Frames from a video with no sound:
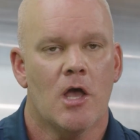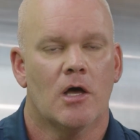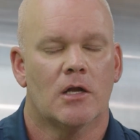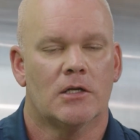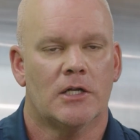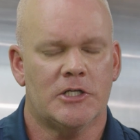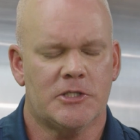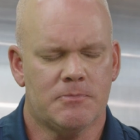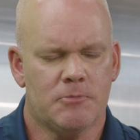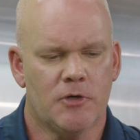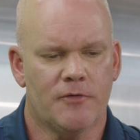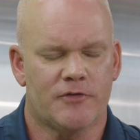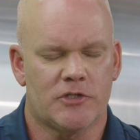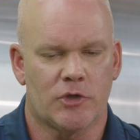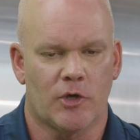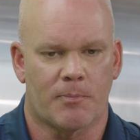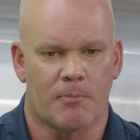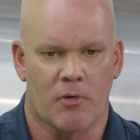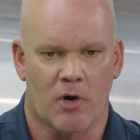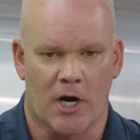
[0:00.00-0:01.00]
Let's move
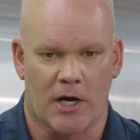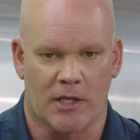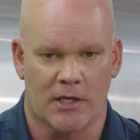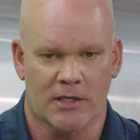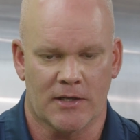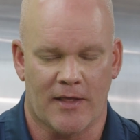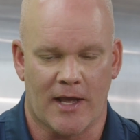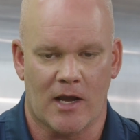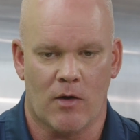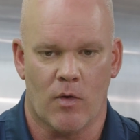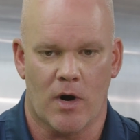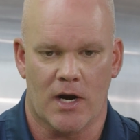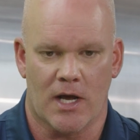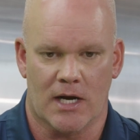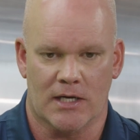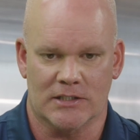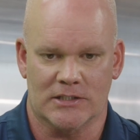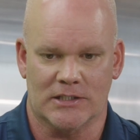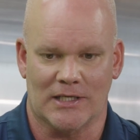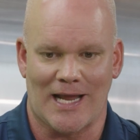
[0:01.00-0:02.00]
to a product that, quite
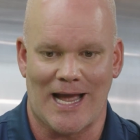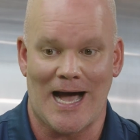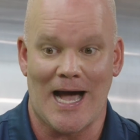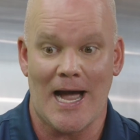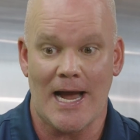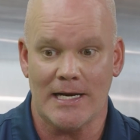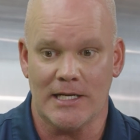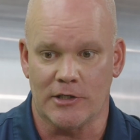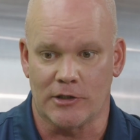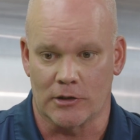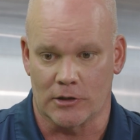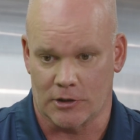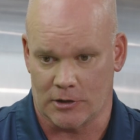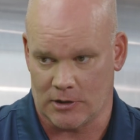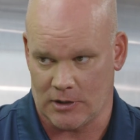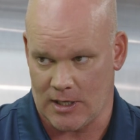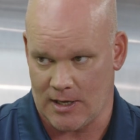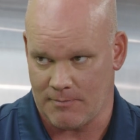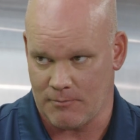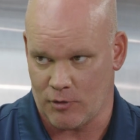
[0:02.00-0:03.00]
honestly, I need to learn a
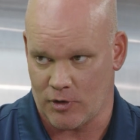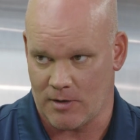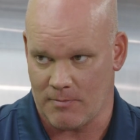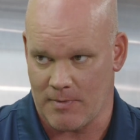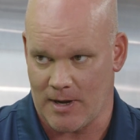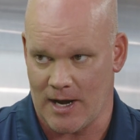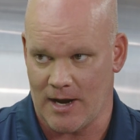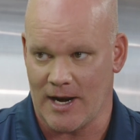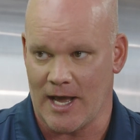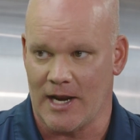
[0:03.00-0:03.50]
lot more about.